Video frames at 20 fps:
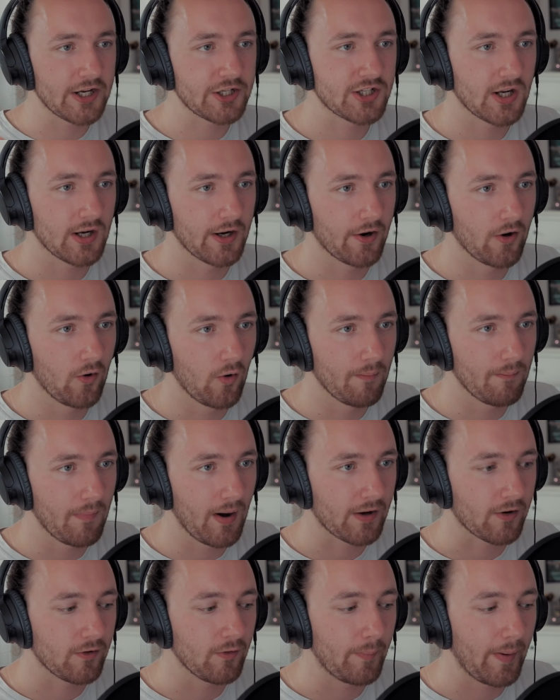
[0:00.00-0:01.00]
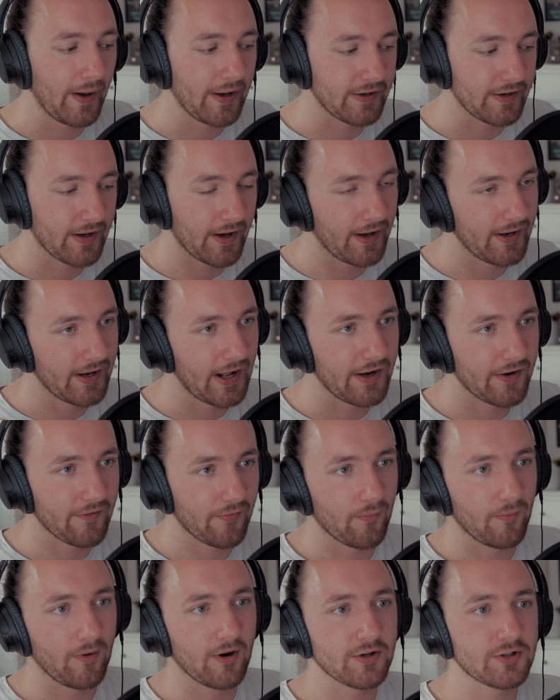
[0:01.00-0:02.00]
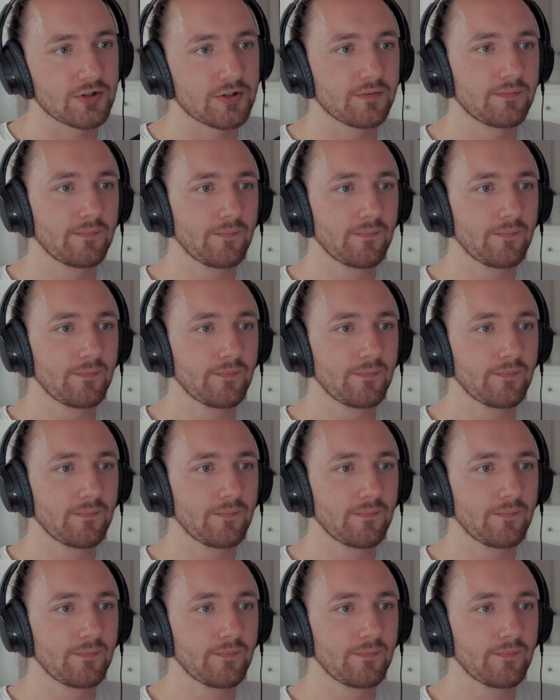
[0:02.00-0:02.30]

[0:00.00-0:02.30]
Gyllenhaal and Michael Pena in End of the Watch.